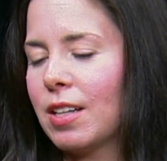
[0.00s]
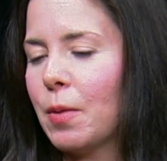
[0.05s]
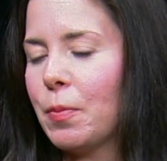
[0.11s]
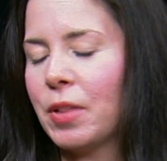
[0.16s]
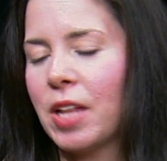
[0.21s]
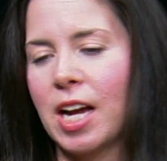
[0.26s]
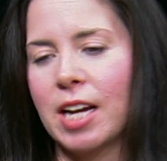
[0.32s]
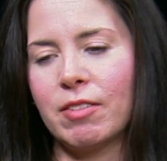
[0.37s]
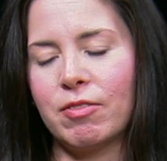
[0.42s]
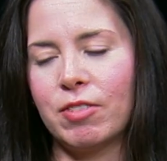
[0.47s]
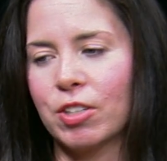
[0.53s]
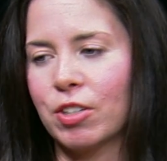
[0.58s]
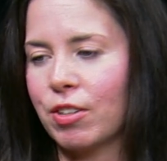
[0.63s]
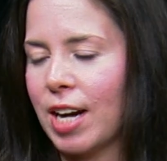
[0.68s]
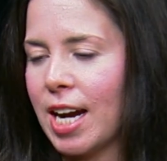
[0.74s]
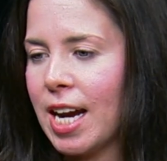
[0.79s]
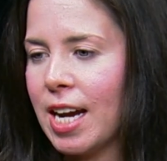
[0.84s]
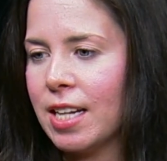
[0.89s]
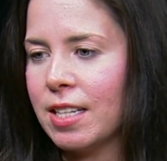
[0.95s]
applying for
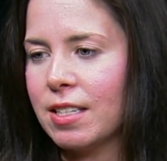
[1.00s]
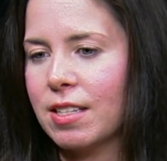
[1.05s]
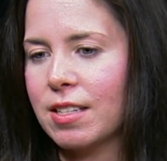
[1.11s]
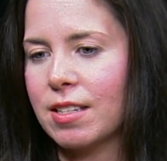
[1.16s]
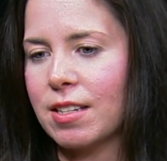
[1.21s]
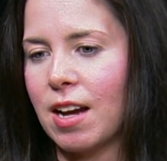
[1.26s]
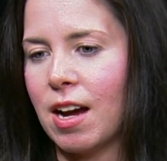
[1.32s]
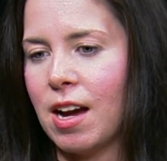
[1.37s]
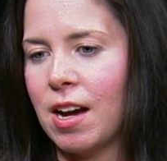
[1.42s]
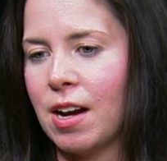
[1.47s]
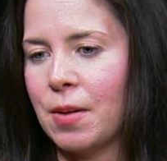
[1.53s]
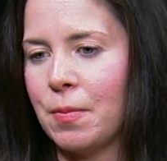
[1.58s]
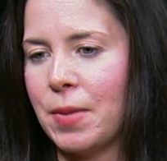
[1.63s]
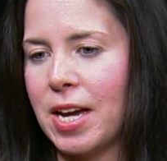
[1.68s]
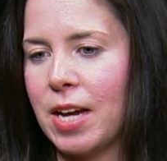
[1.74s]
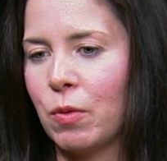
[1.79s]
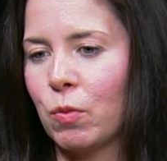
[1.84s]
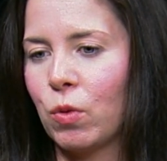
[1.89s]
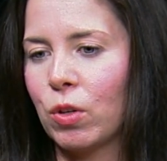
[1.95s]
grants,
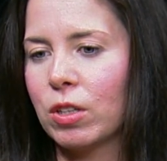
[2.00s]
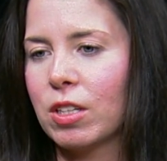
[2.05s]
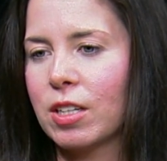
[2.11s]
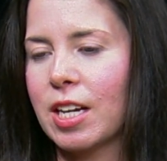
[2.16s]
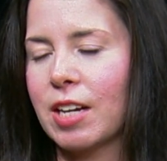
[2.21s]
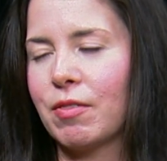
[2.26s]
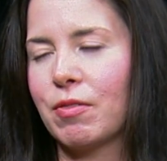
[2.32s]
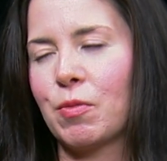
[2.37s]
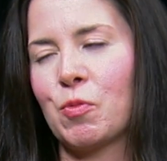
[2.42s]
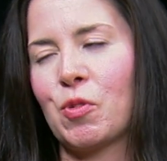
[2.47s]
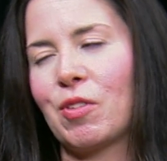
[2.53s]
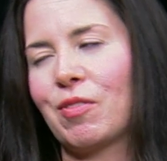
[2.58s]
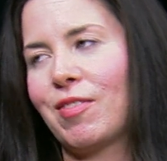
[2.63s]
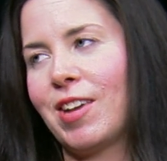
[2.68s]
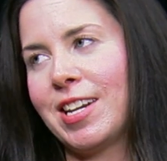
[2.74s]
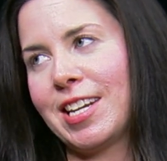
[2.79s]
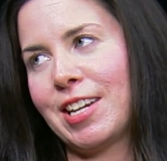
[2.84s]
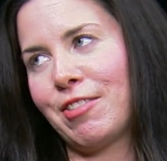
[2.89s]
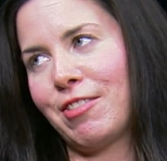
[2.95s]
and we're looking for more
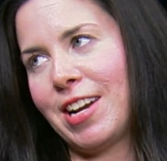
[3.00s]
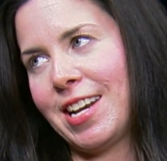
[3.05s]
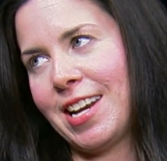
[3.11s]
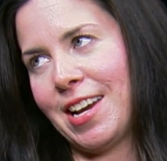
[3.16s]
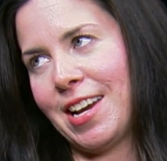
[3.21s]
funding right